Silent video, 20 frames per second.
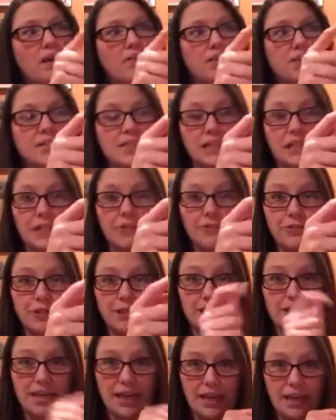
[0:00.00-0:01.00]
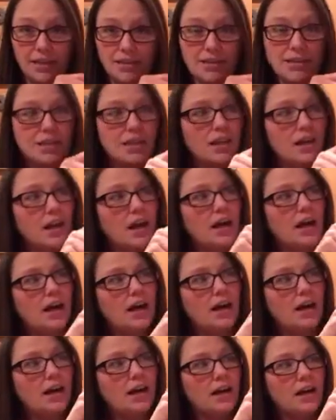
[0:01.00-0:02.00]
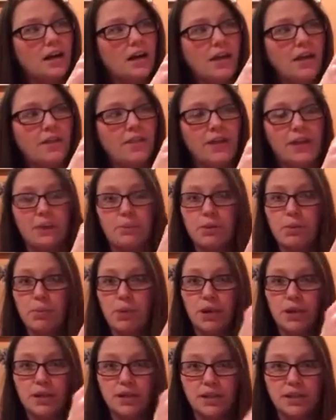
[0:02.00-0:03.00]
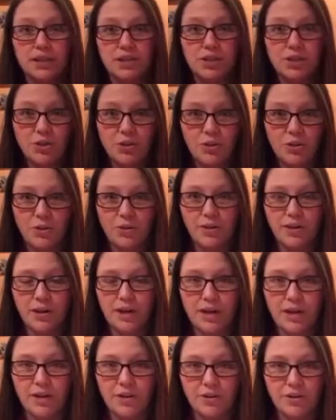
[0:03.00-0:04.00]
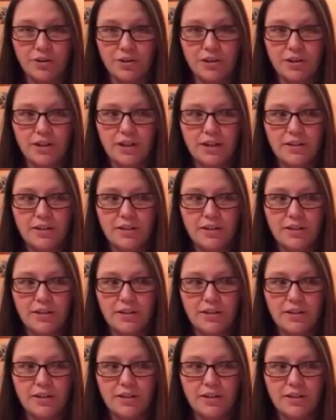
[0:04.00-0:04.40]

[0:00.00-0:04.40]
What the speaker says: the delivery date, the name of the party that she ordered it under.